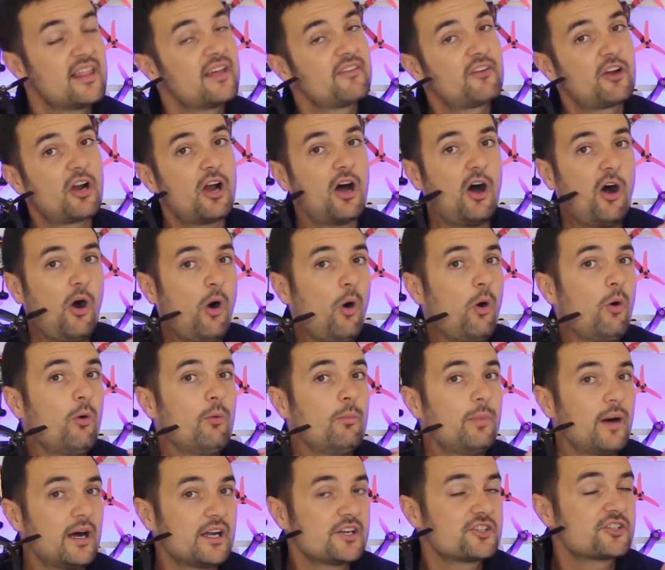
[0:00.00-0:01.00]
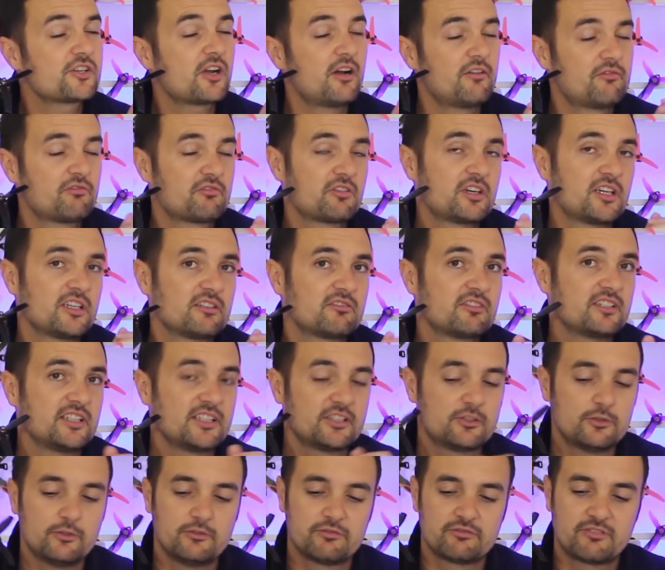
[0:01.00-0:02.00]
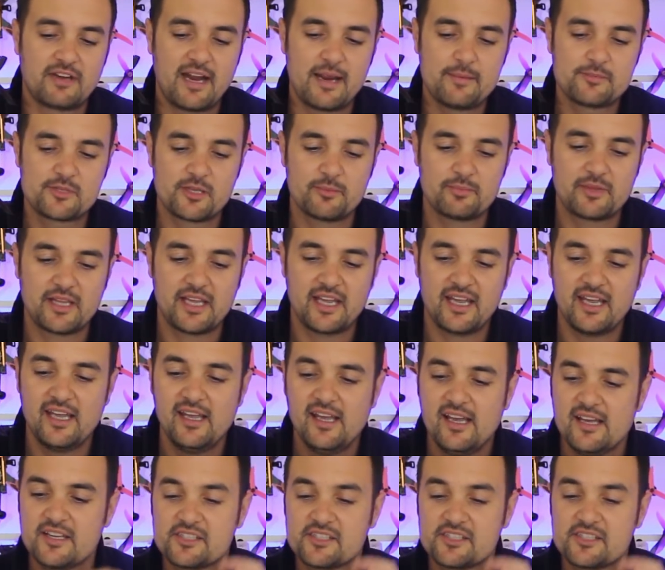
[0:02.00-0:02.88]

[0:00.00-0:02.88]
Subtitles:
they've got a whole bunch of really, really cool frames up there.